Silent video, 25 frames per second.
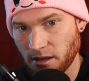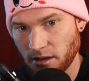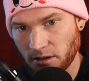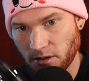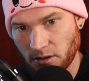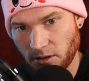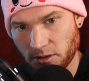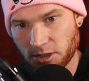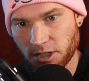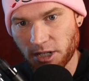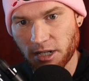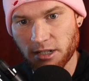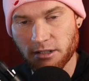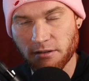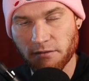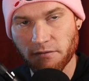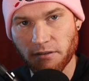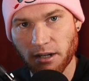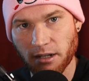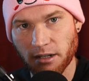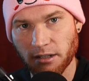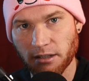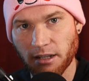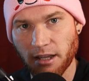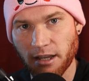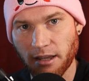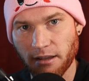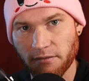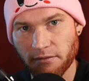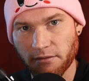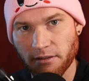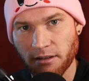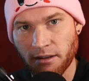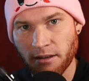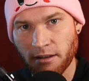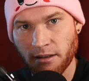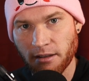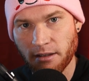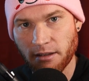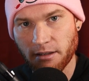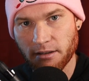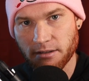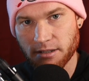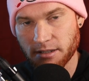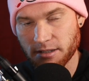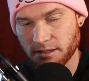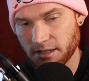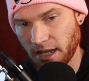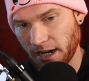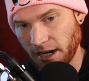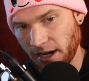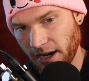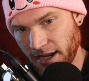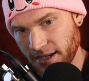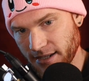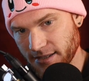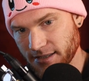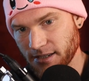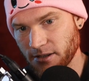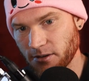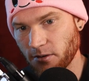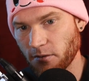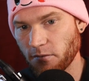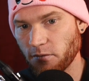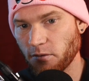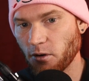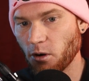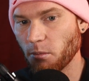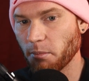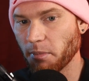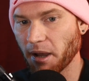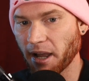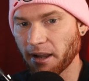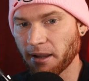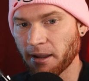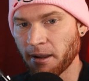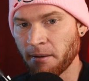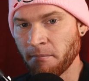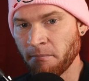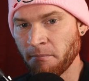Go change your fucking life. So there's that nice little fallback.